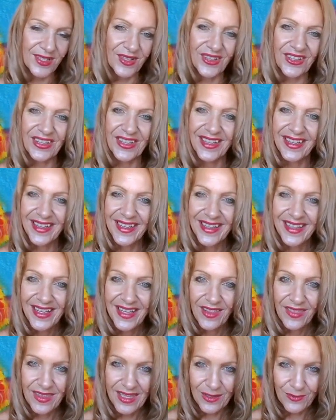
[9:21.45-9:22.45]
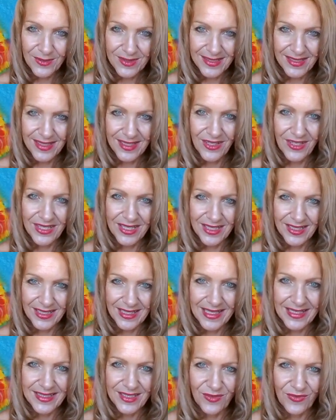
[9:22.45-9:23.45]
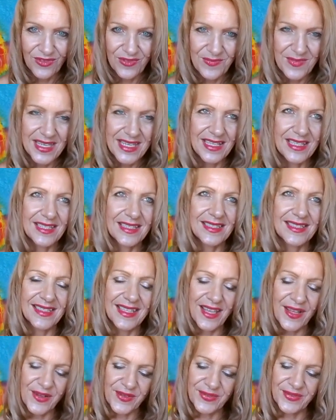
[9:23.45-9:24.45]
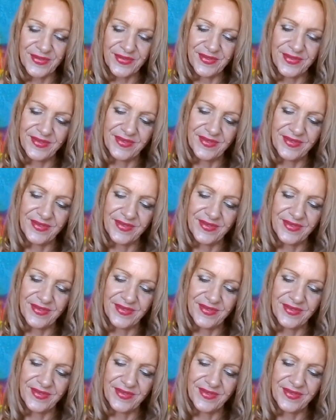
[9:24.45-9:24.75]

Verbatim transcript: So that was a learning lesson for me in itself.